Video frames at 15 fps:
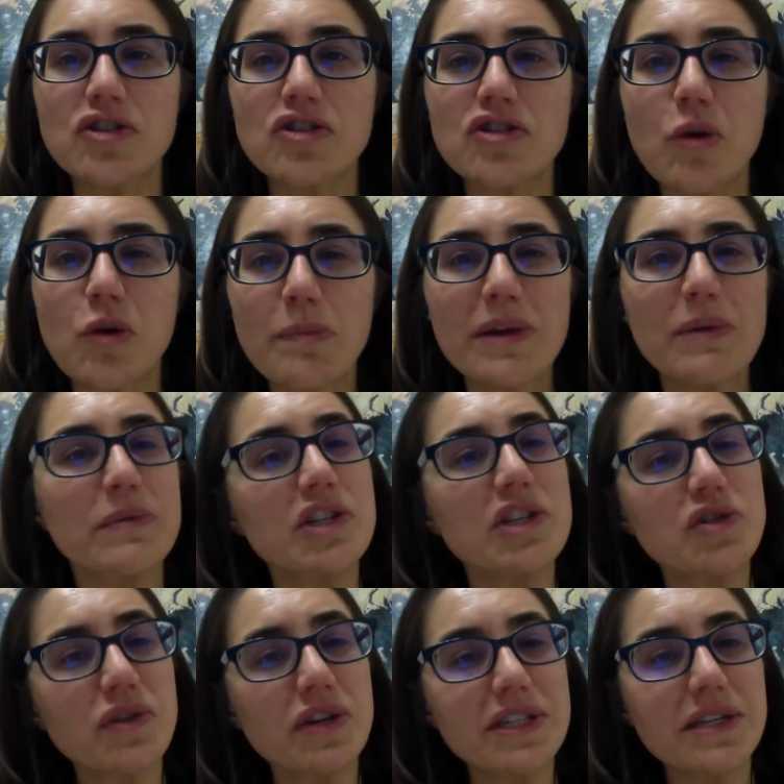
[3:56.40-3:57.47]
don't be
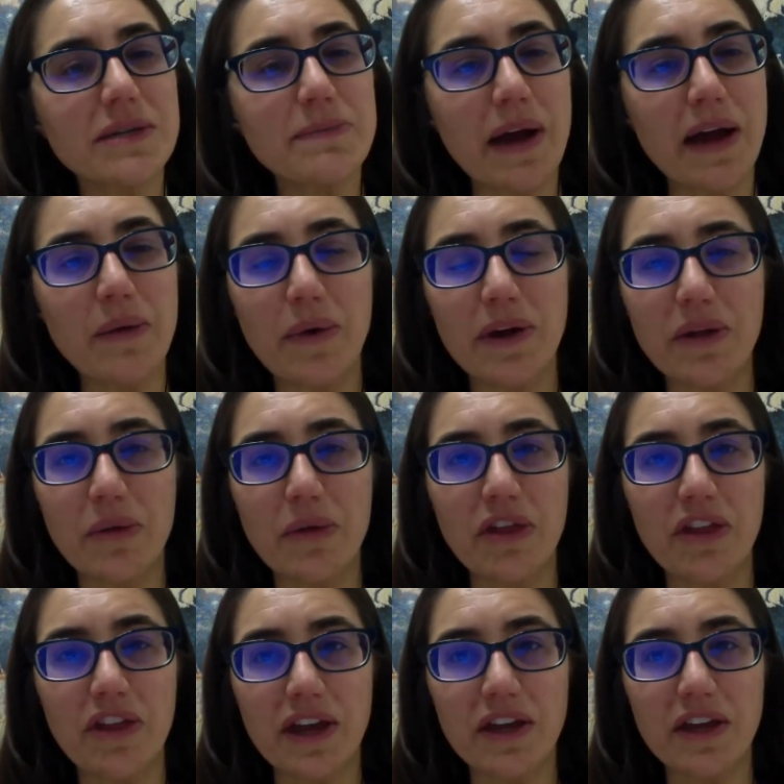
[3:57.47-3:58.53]
restricted by what you
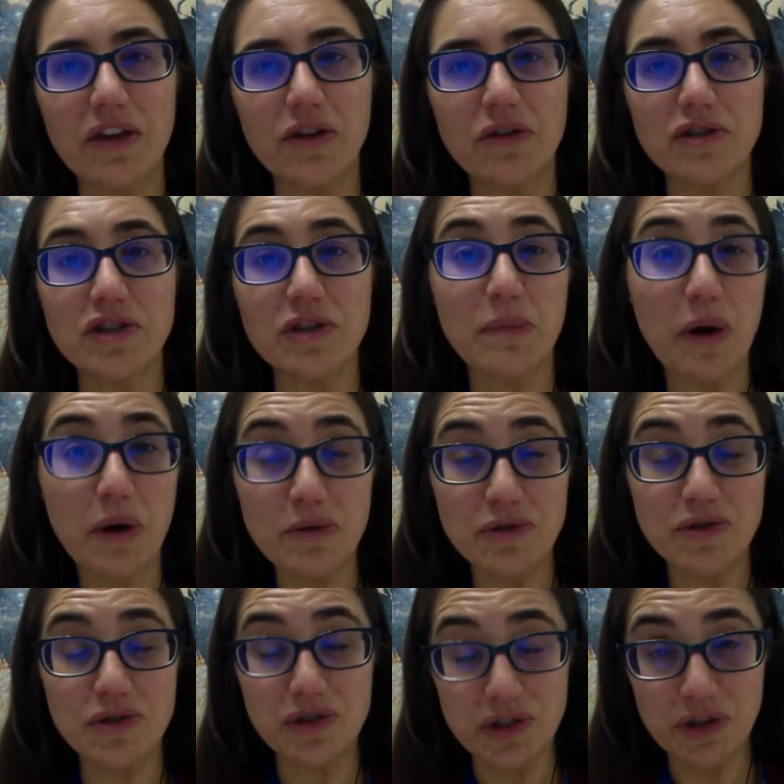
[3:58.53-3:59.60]
think you're
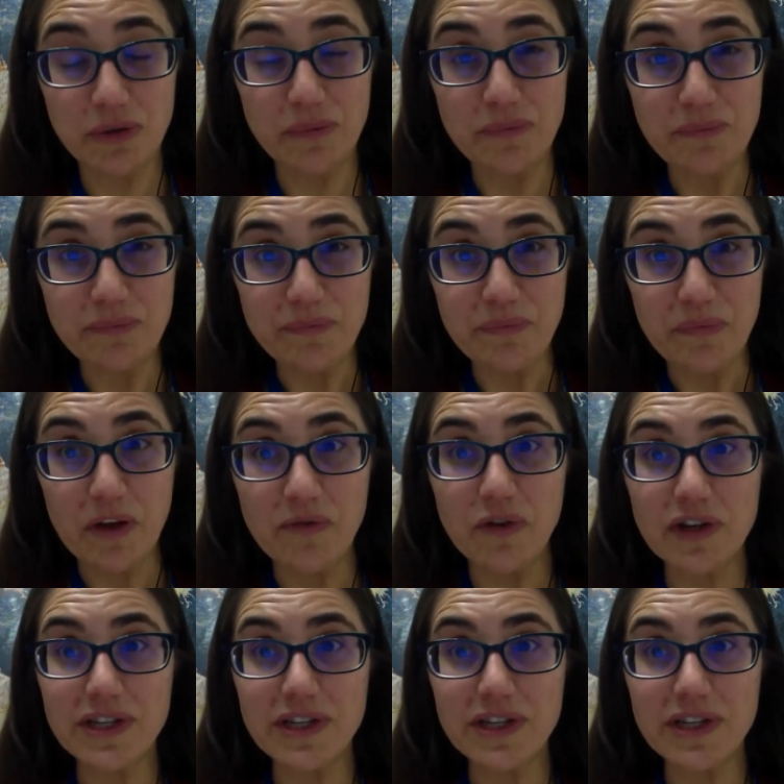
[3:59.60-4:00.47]
supposed to do. For